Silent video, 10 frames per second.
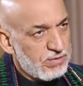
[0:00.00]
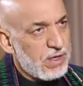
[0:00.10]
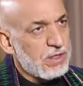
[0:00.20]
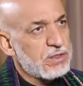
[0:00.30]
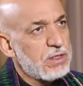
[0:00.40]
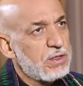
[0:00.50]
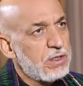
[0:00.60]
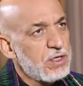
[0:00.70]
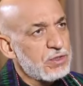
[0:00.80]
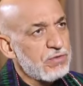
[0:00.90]
Afghanistan in
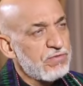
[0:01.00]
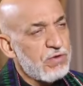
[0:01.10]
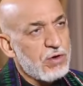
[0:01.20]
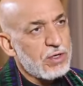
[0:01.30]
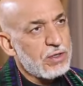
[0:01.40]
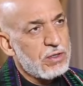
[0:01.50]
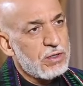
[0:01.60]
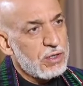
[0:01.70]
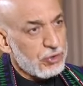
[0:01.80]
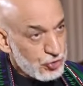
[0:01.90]
case of foreign
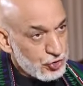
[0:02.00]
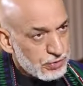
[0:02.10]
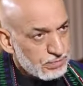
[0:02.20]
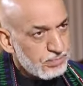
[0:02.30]
aggression.